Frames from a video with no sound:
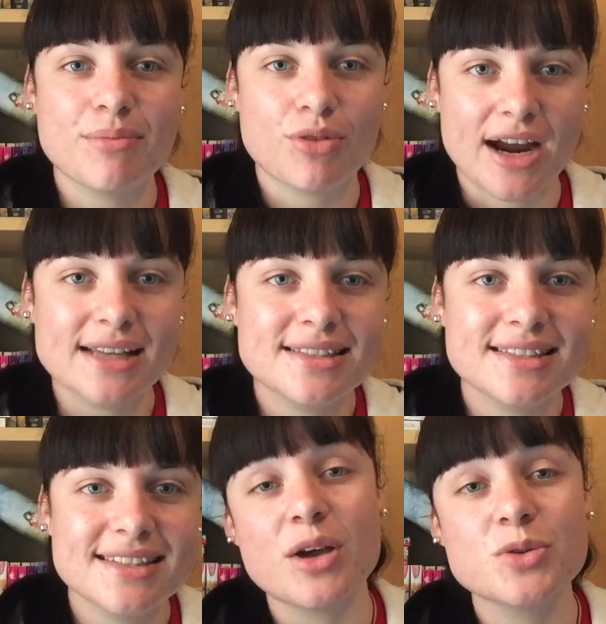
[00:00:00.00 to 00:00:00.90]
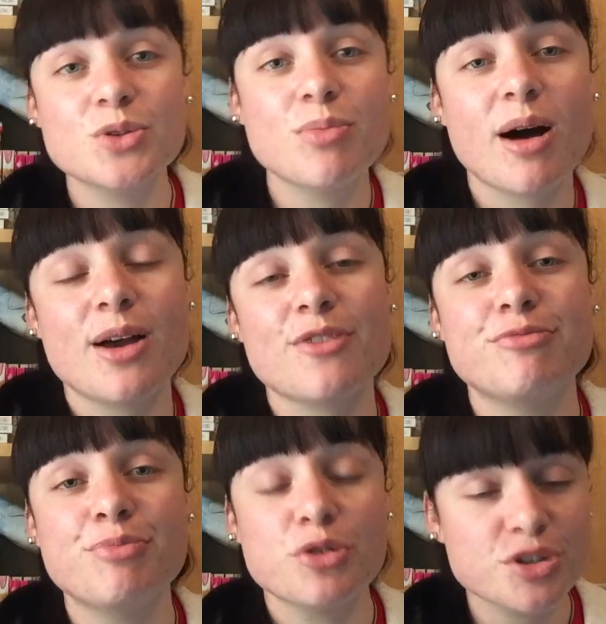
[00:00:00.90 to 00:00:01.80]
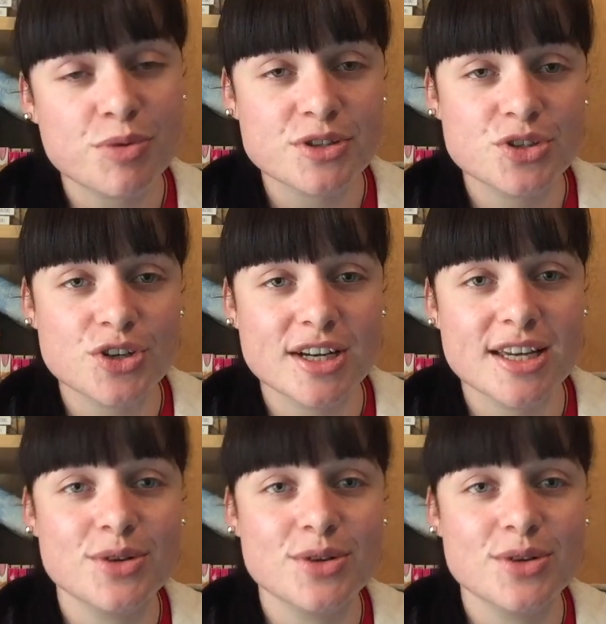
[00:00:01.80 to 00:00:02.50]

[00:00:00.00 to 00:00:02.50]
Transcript: impressed. I also buy off Book Depository.